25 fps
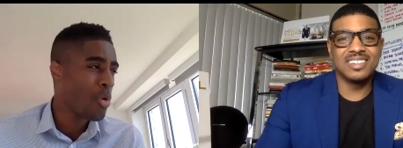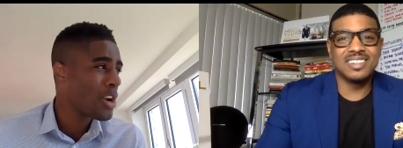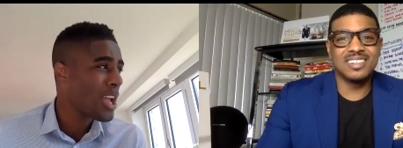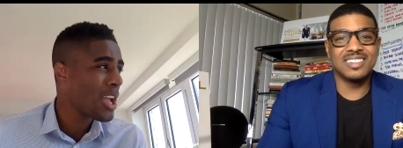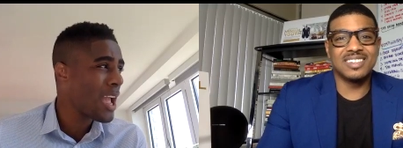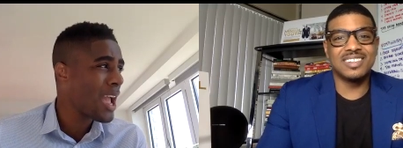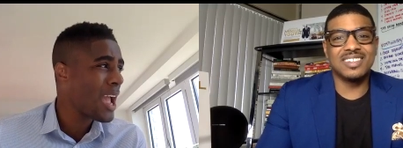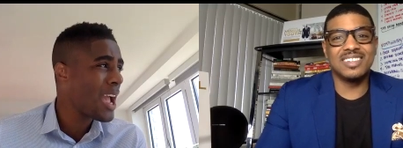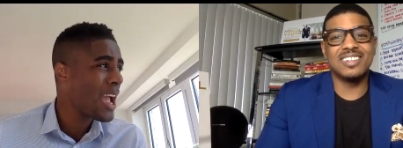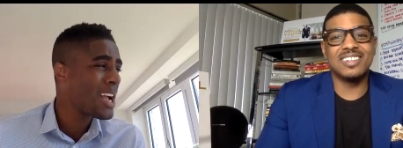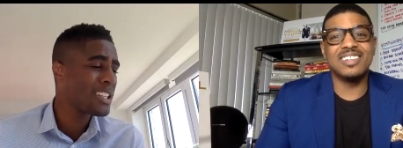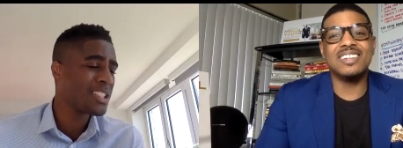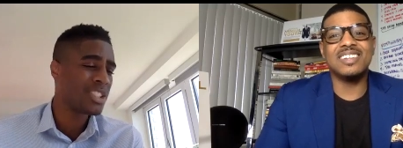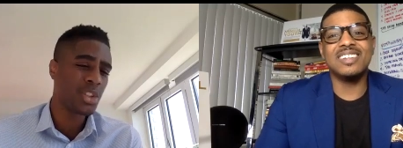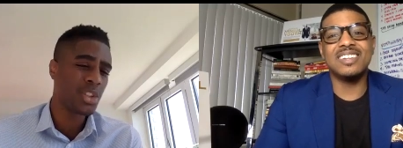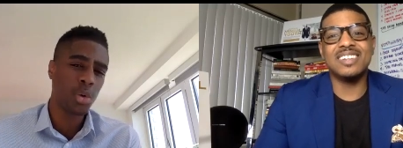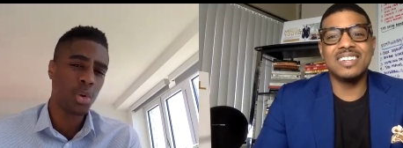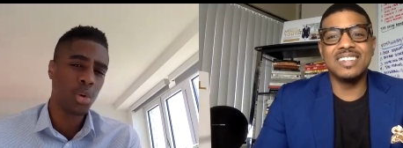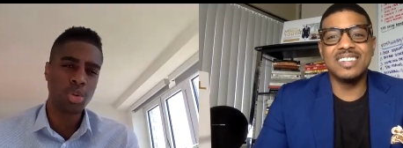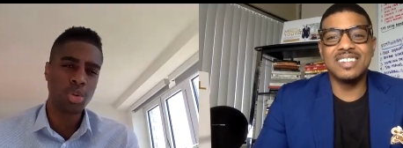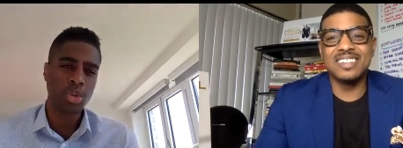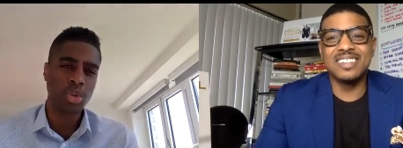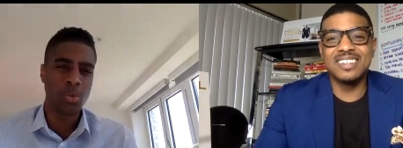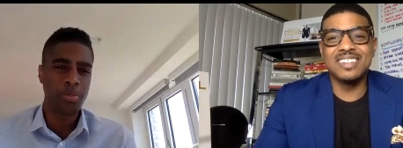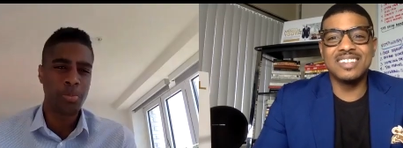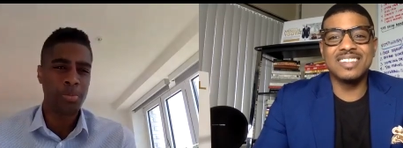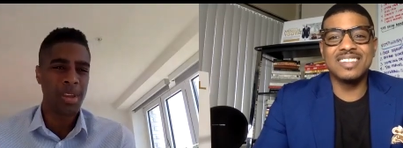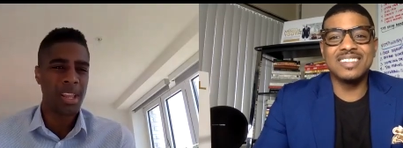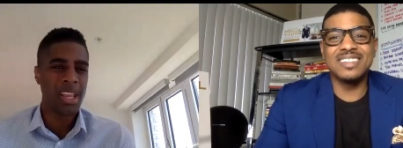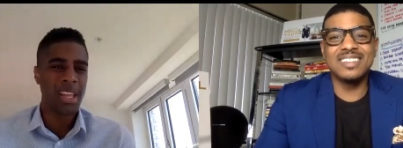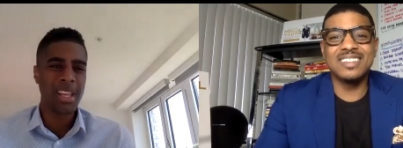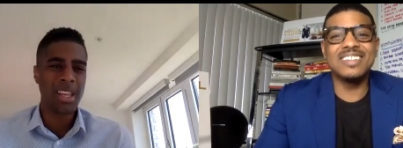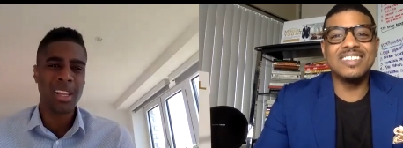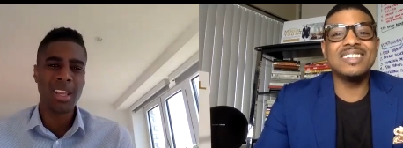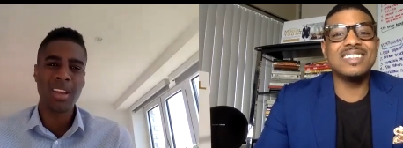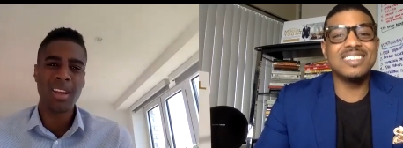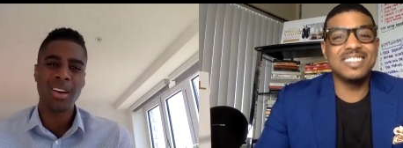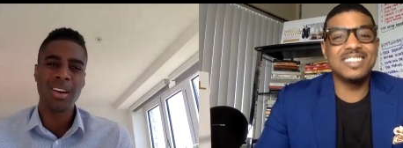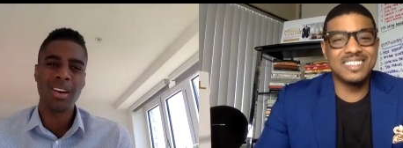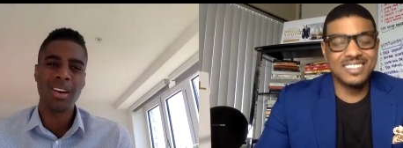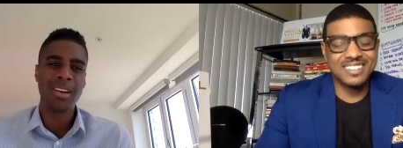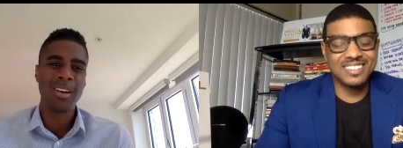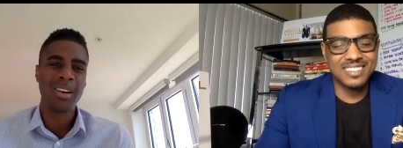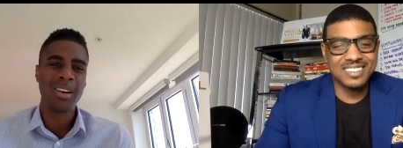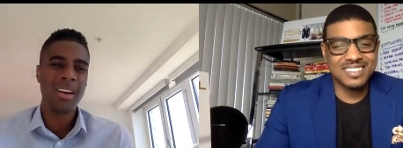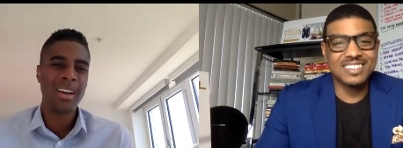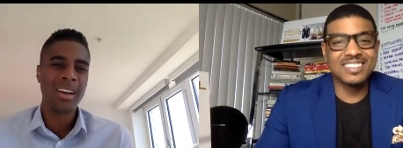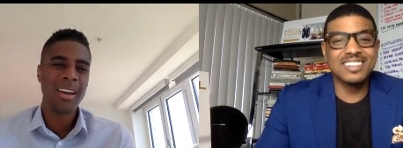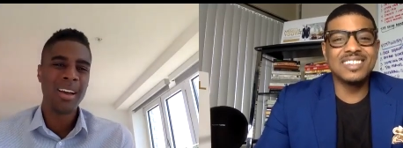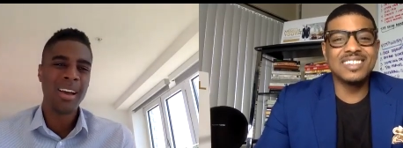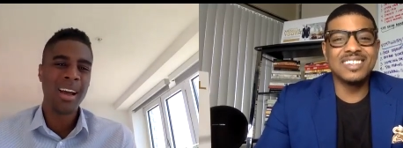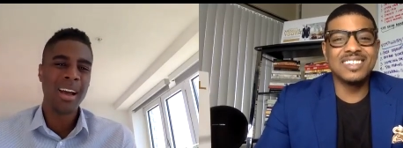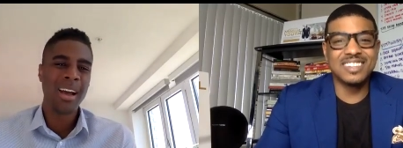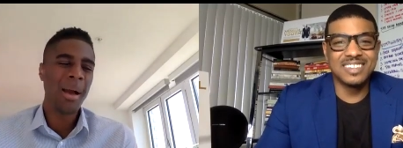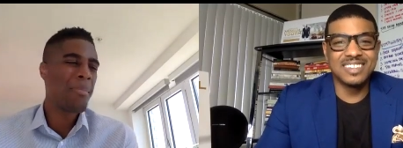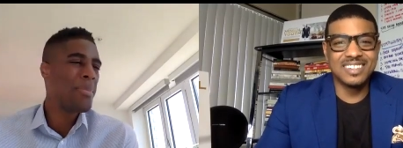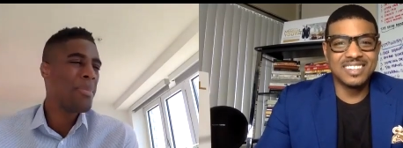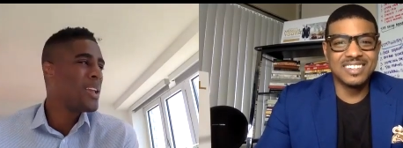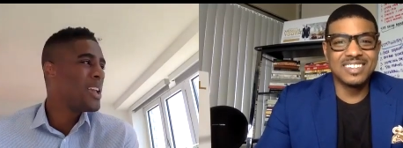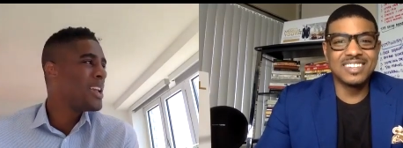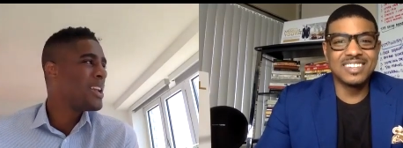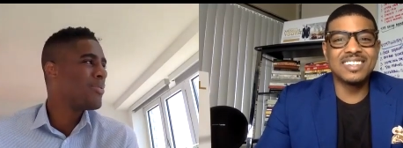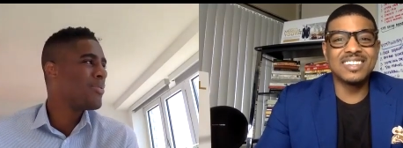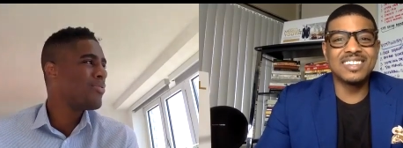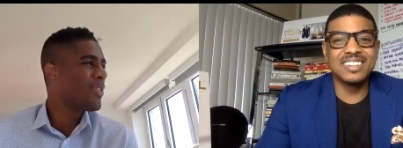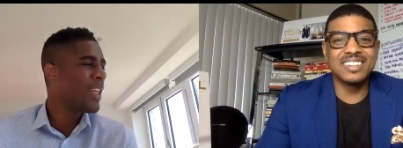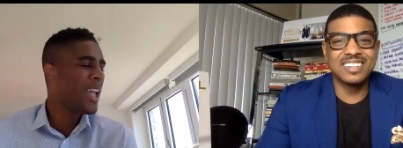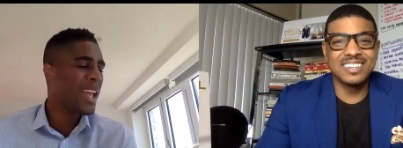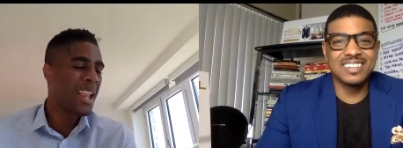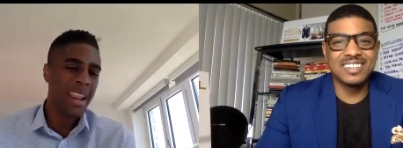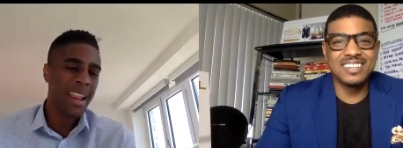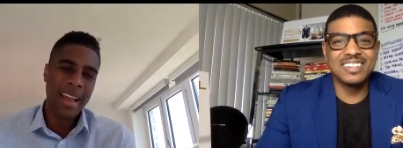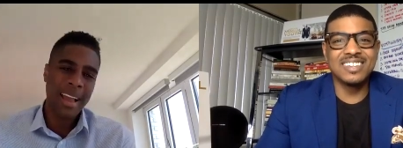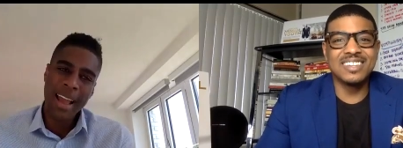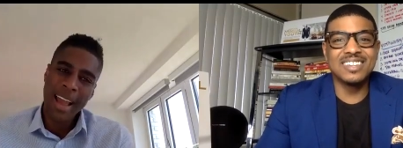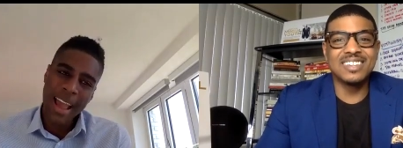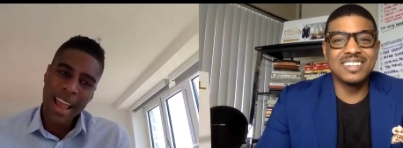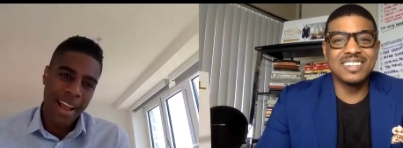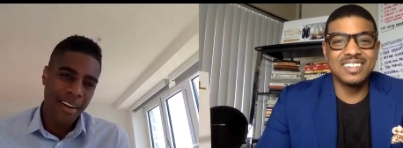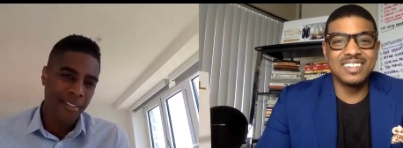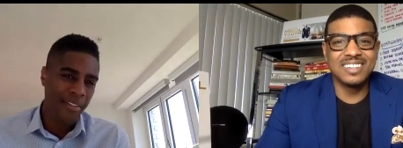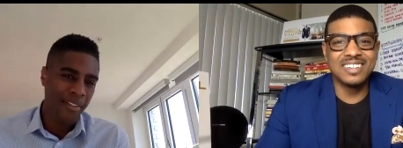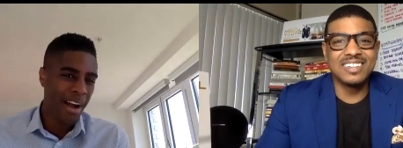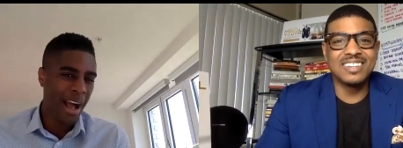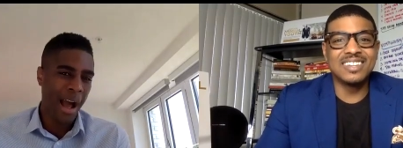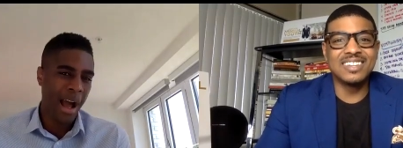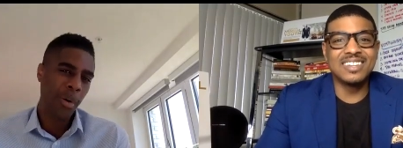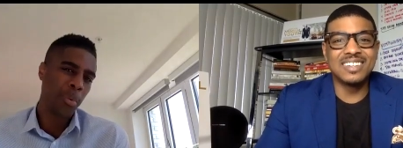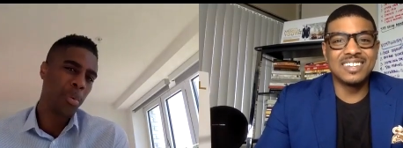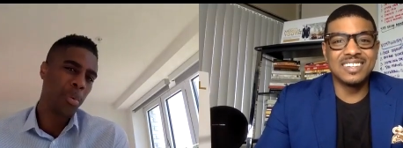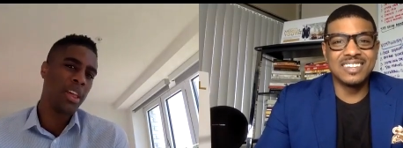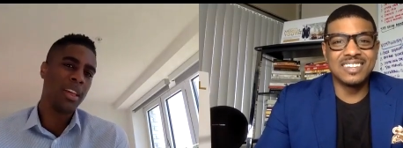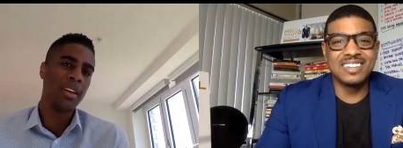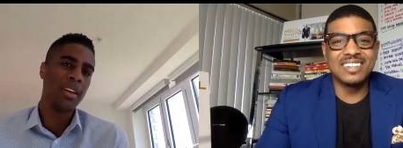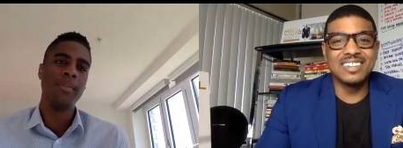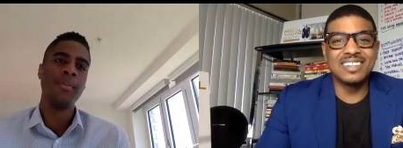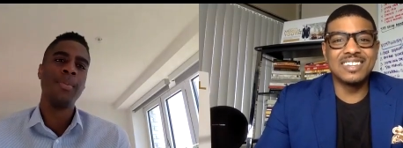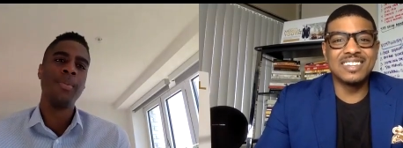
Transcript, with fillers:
Speaker 1: they had social media. I mean, they didn't have how we